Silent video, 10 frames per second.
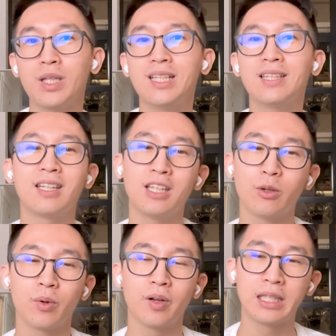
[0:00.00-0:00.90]
didn't think
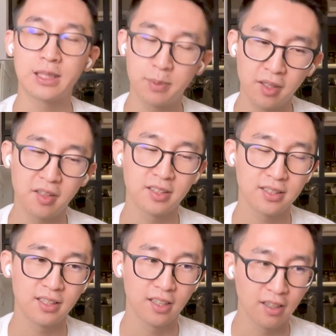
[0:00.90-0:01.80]
you were experienced
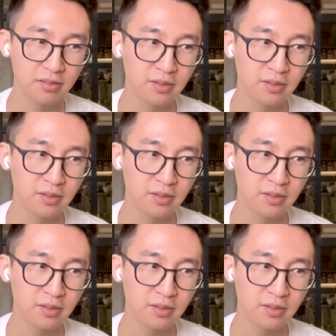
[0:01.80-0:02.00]
enough.